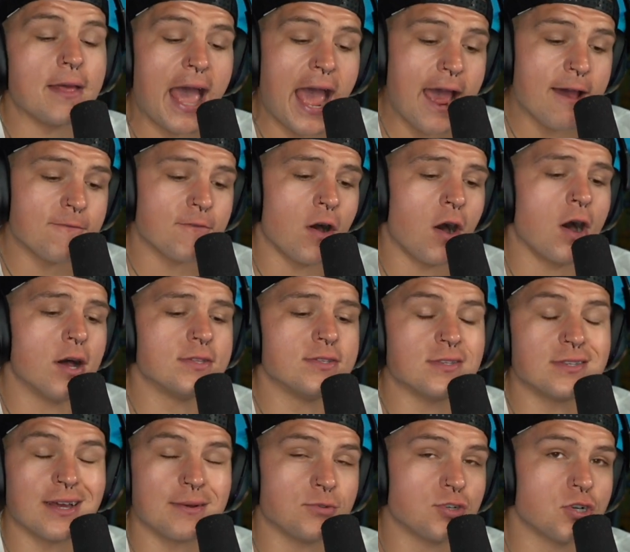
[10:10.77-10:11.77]
at Vons,
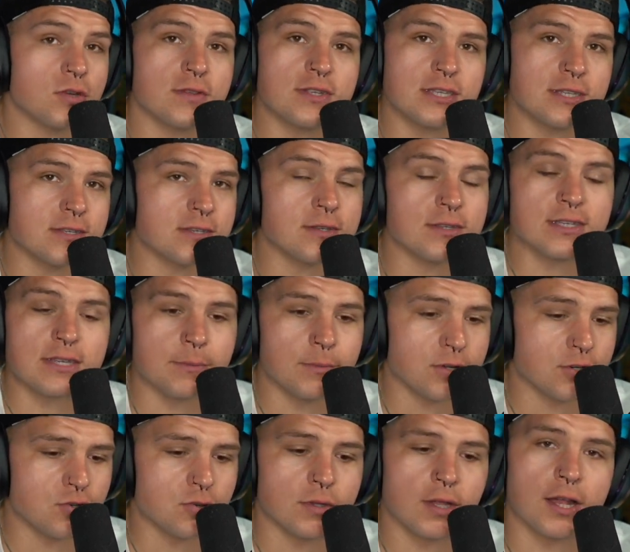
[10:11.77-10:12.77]
I'm sure this is similar
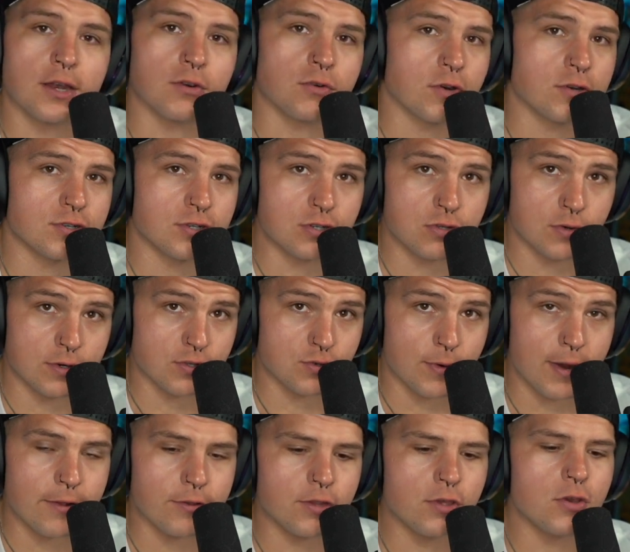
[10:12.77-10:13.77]
to a lot of grocery stores
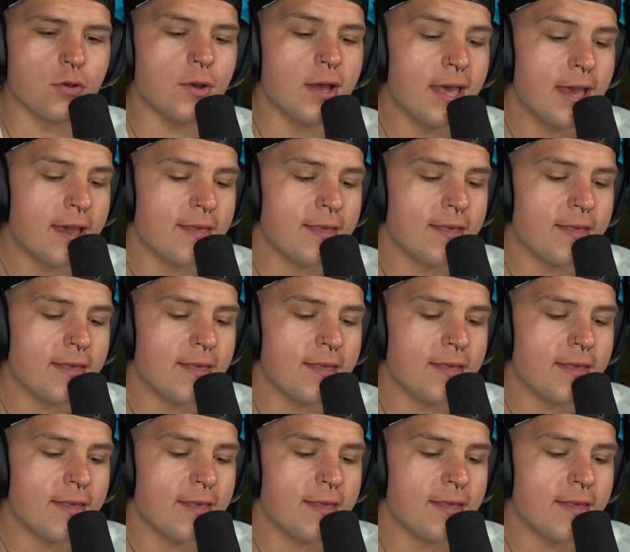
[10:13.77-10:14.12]
around you,